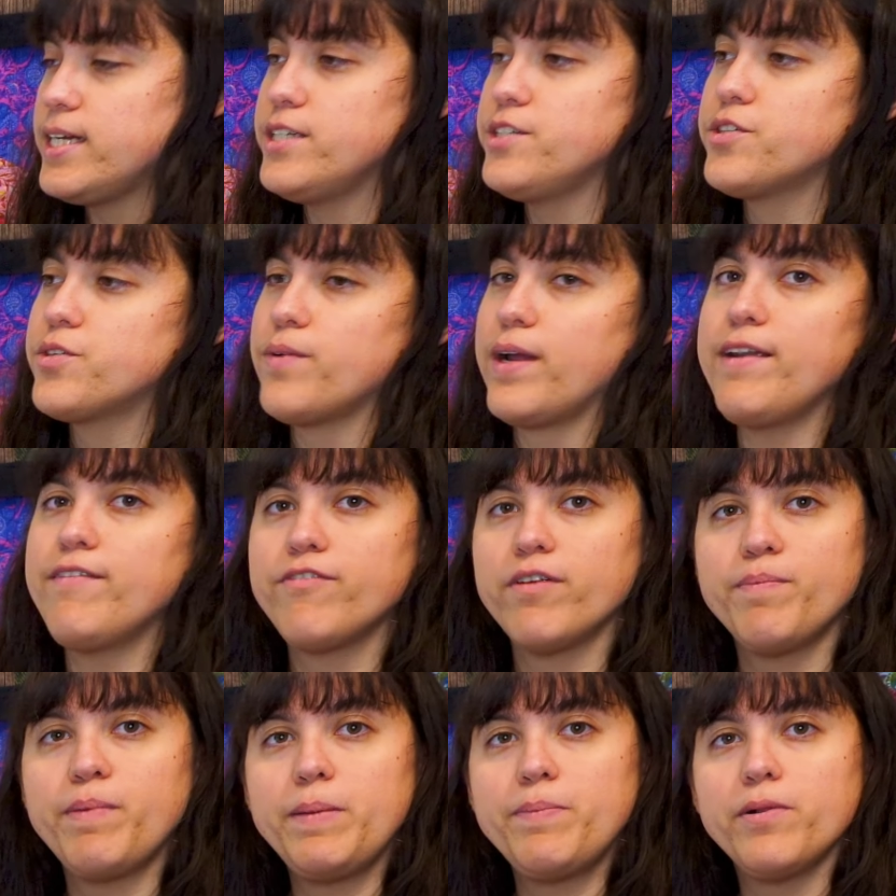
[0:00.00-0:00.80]
is great
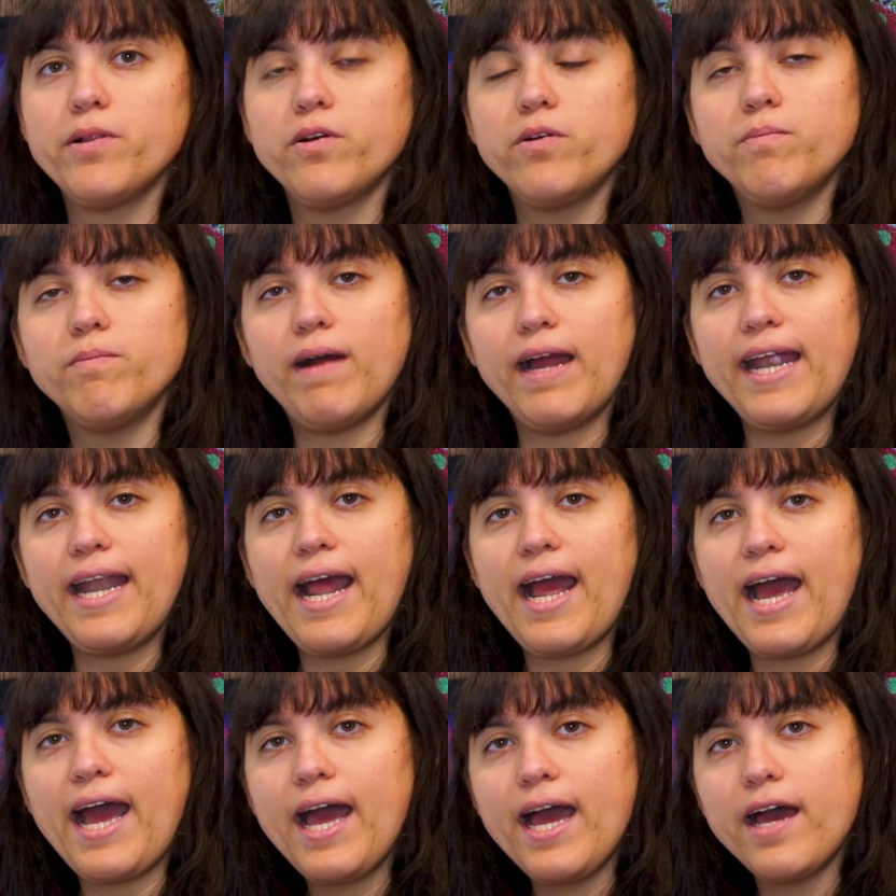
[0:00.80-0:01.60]
for people who might
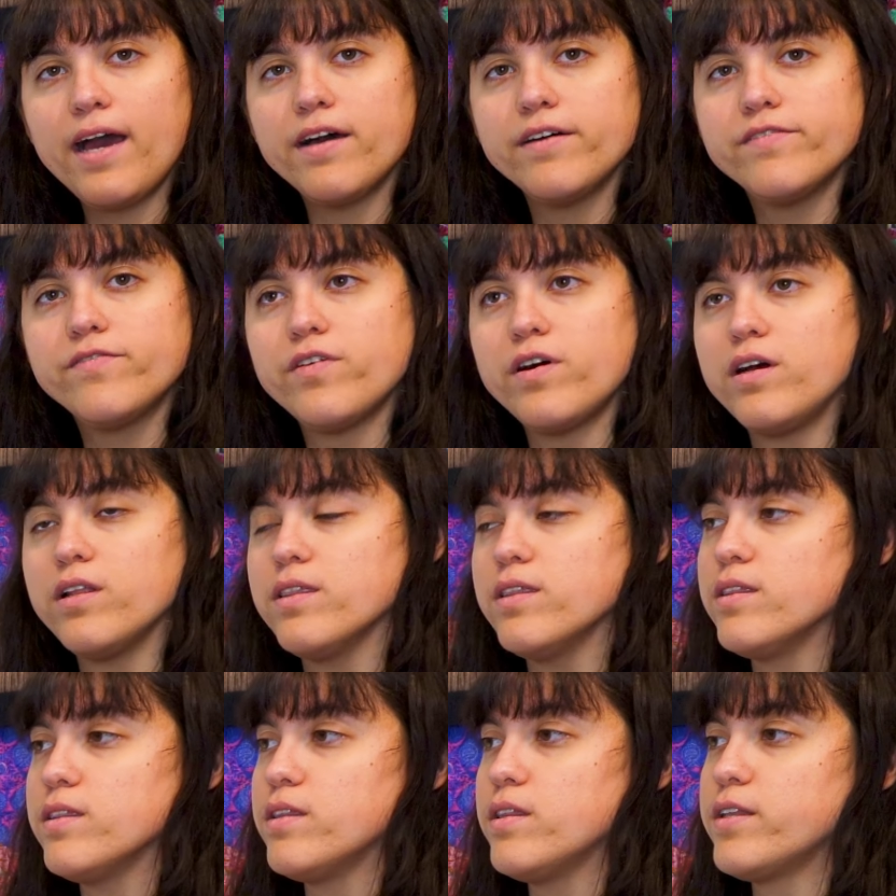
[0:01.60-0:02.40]
have
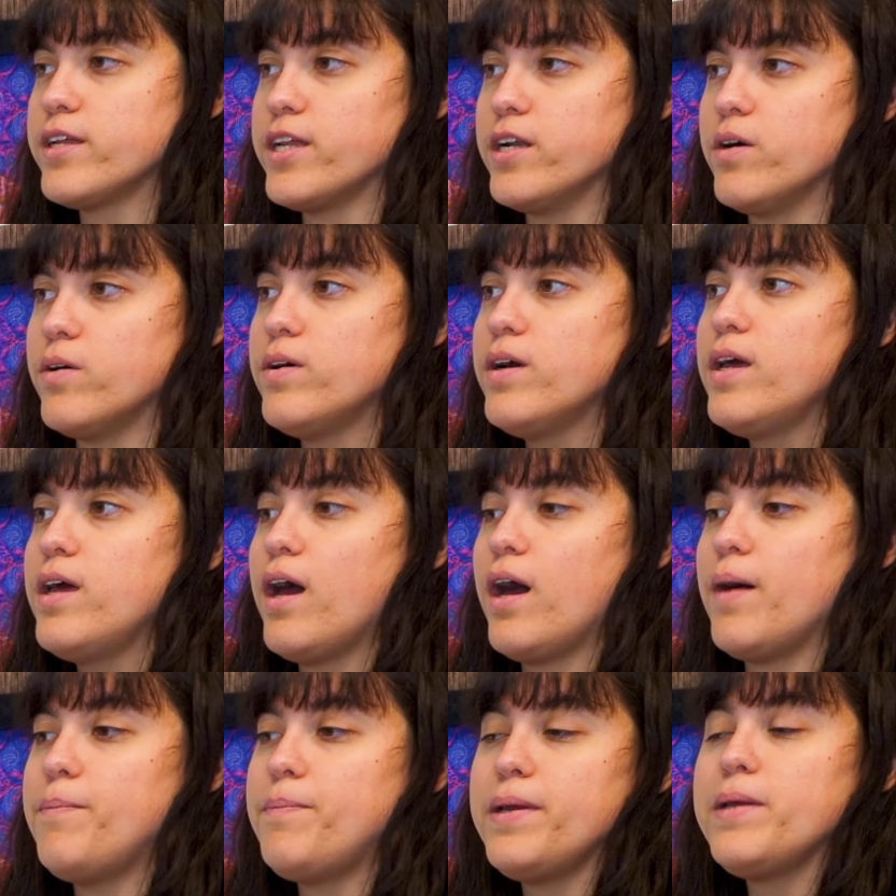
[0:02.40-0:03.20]

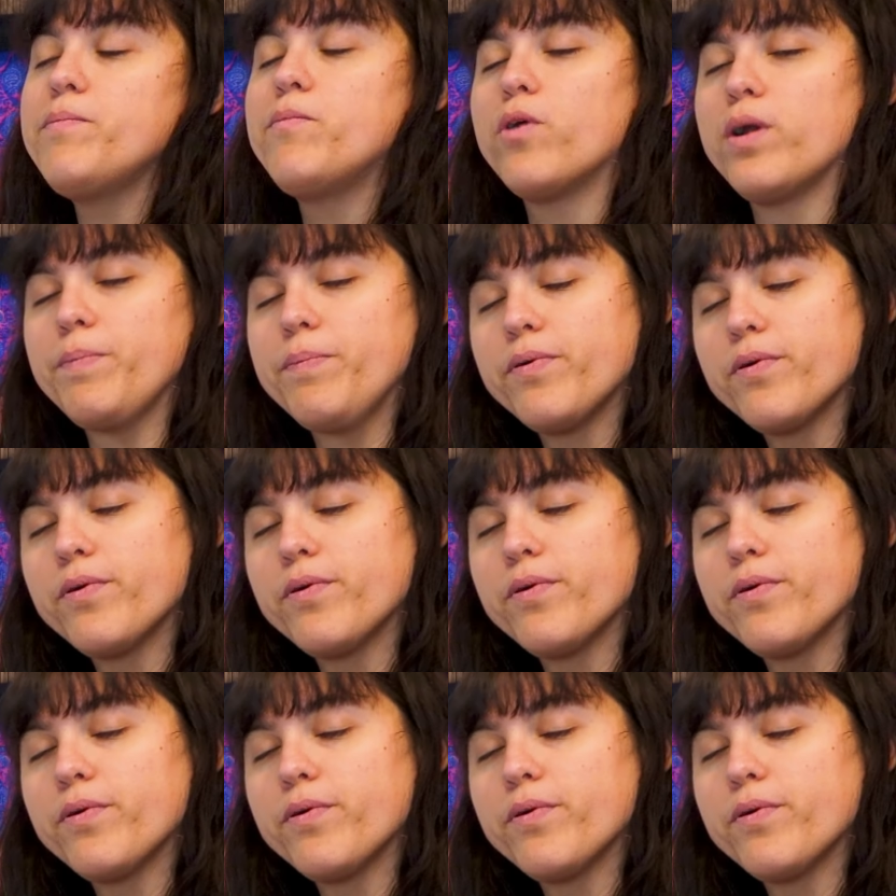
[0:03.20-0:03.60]
a bit more